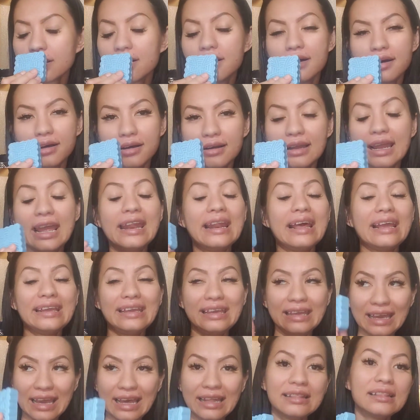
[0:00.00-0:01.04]
Uh, and I
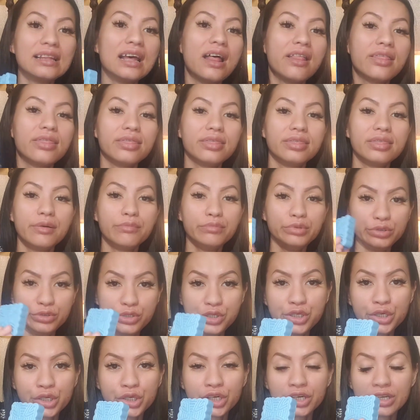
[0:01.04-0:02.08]
get the blue
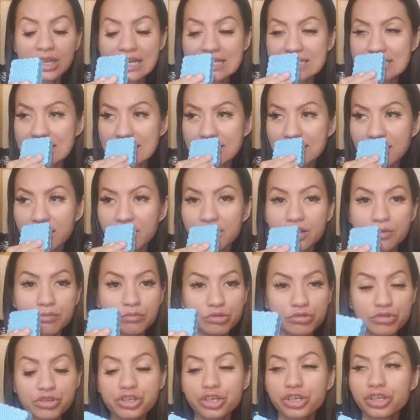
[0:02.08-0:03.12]
sugar that's in here. The
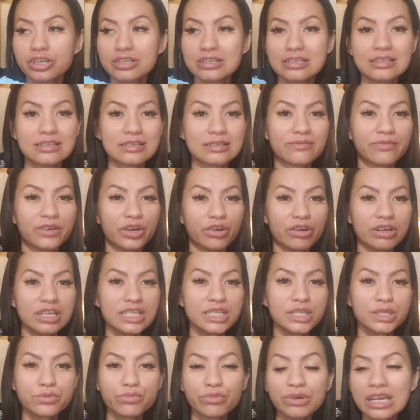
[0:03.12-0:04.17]
blue sugar is just very
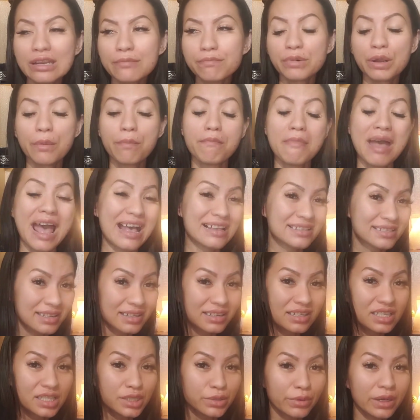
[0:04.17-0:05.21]
sweet, but
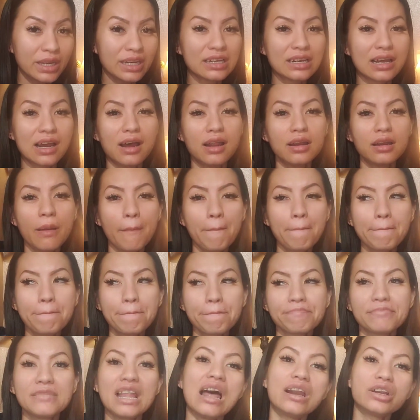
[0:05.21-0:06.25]
masculine sweet, not,
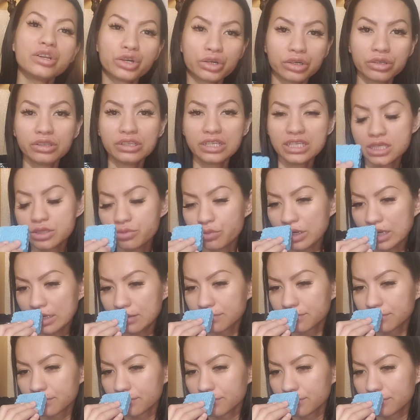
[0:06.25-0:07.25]
not girly sweet.